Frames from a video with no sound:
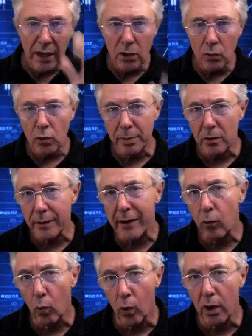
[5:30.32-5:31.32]
And you want to build them
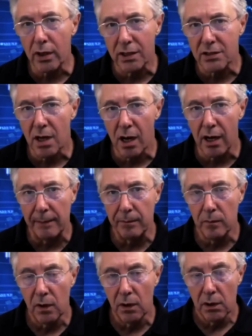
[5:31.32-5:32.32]
out one at a
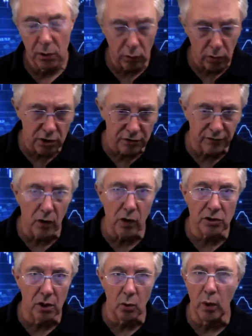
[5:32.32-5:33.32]
time. You want to just
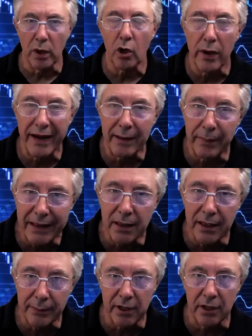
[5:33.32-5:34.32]
focus on one. Go ahead and be
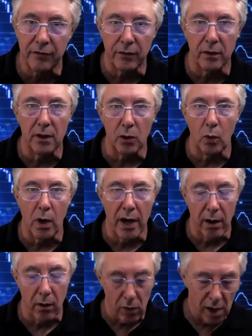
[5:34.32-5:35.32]
limited for a little
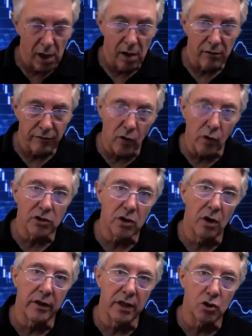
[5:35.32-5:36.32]
while.
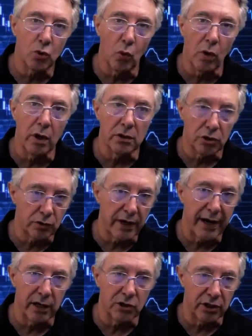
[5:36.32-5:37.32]
Focus on this one
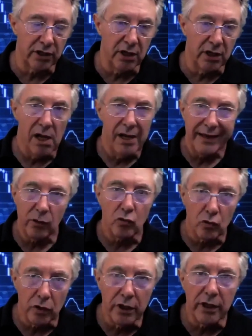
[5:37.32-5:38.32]
strategy. Get
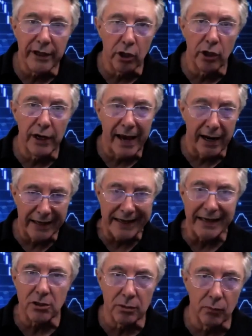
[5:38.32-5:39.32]
really good at
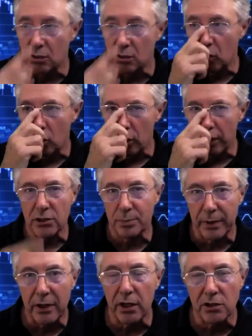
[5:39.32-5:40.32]
it. Get some good
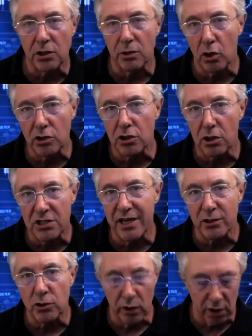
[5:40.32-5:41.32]
experience and good
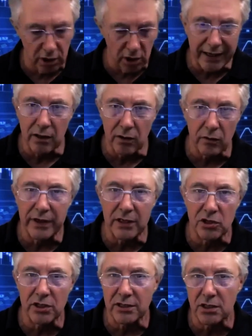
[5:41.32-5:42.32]
success with it. Get in 3
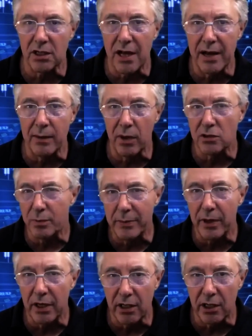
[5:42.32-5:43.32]
to 6 to 9 months,
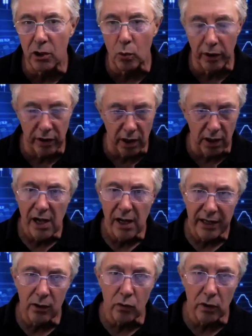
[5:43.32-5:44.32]
maybe a year with it.
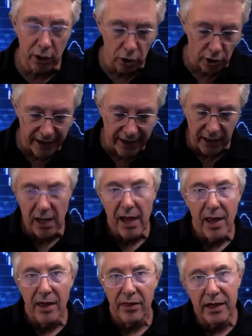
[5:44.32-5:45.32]
Get really good at it.
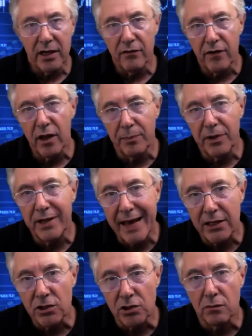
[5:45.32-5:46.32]
Then develop the
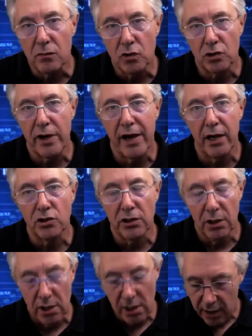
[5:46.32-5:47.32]
next
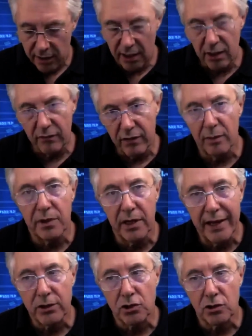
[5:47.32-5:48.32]
strategy. Then develop
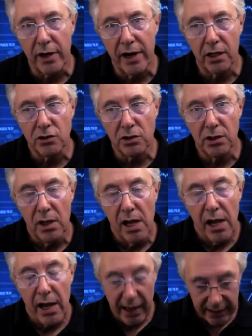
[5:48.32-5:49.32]
the next strategy.
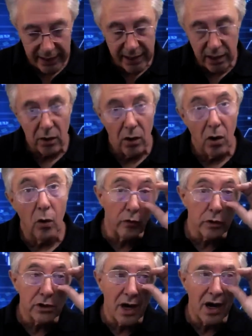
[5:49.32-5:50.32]
And then
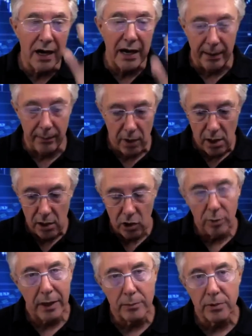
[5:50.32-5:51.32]
over time,
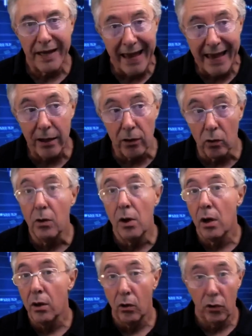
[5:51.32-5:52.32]
you'll be able to handle
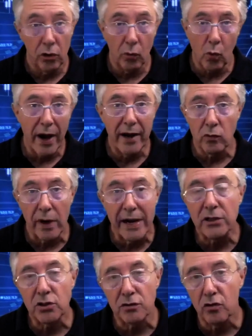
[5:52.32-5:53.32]
the wide
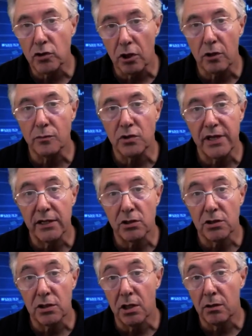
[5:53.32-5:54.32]
range of
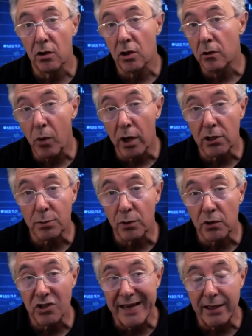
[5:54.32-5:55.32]
circumstances that the markets
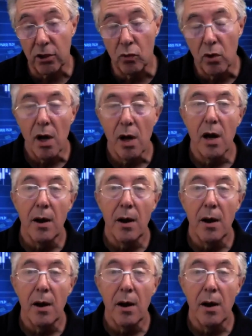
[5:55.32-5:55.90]
present you.